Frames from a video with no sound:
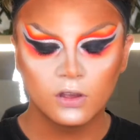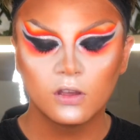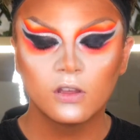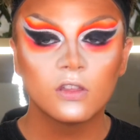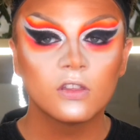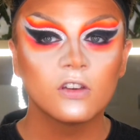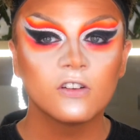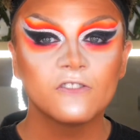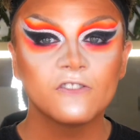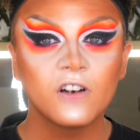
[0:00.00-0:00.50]

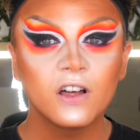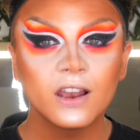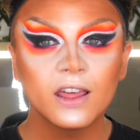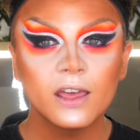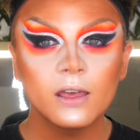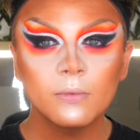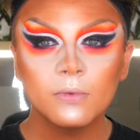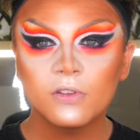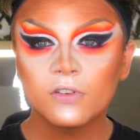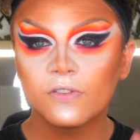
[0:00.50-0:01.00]
So for
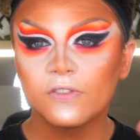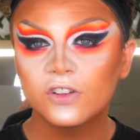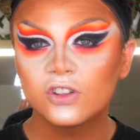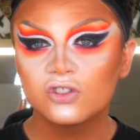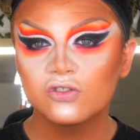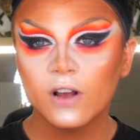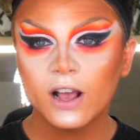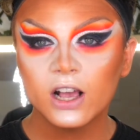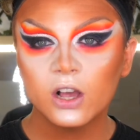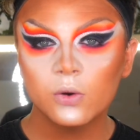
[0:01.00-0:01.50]
lips, for
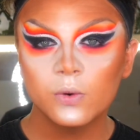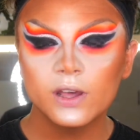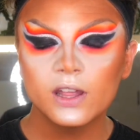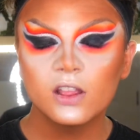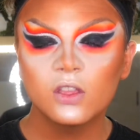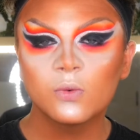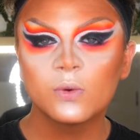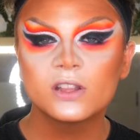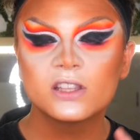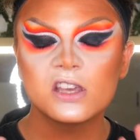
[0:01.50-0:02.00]
drag
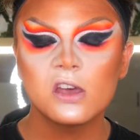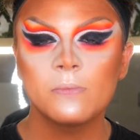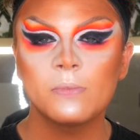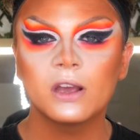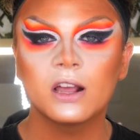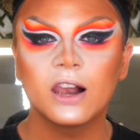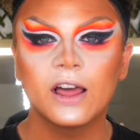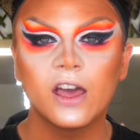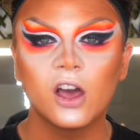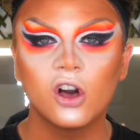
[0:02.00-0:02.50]
queens, we
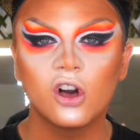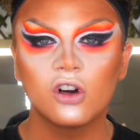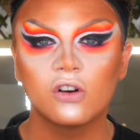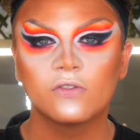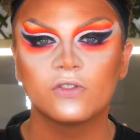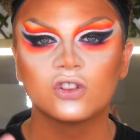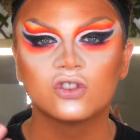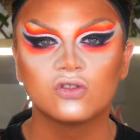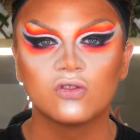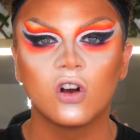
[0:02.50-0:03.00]
typically
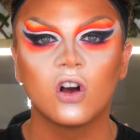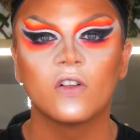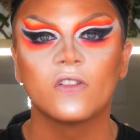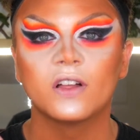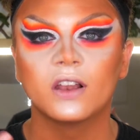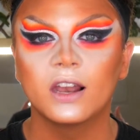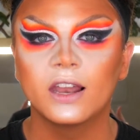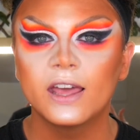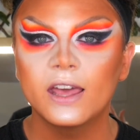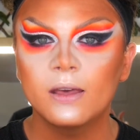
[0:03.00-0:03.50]
overdraw
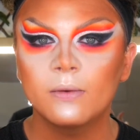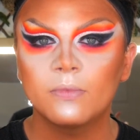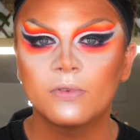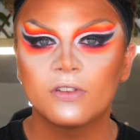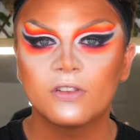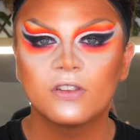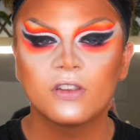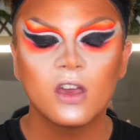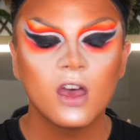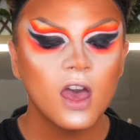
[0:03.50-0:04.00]
the
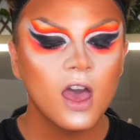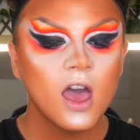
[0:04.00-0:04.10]
lips.